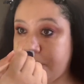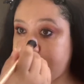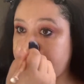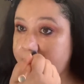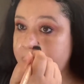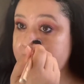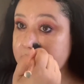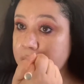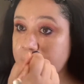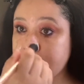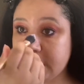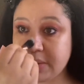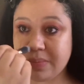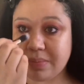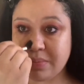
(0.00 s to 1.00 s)
But it's not,
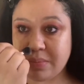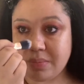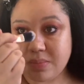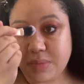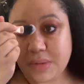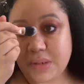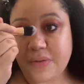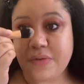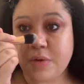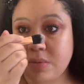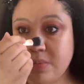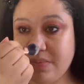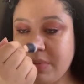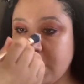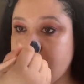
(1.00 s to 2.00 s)
if you
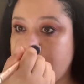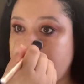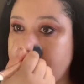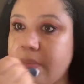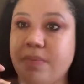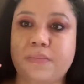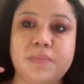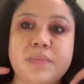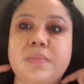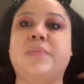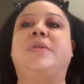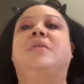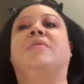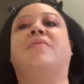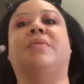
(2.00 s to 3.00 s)
know,
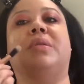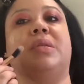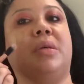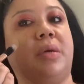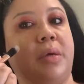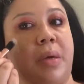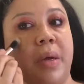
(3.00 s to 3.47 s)
it's nothing to